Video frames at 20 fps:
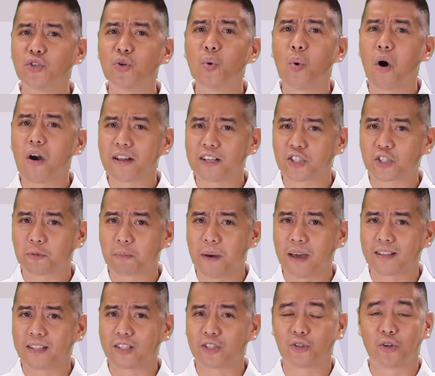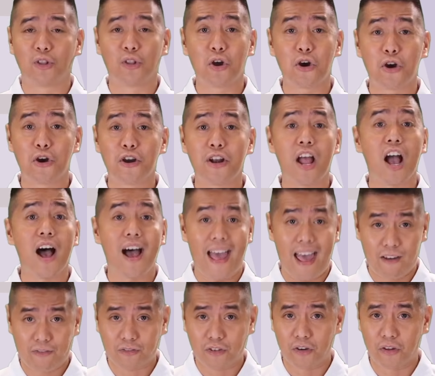you are expected to learn
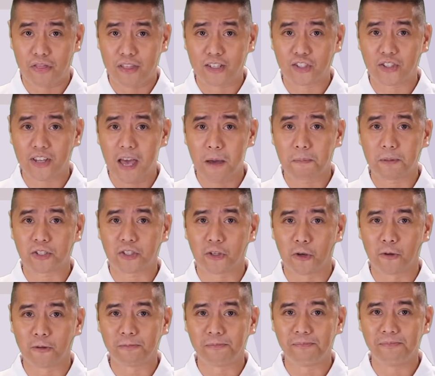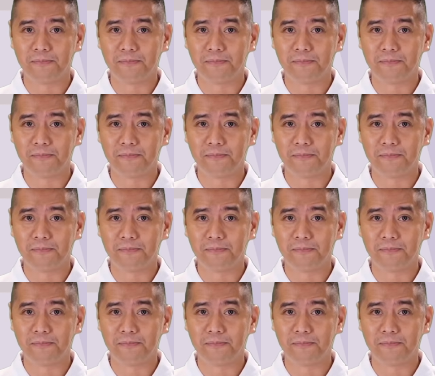after this episode.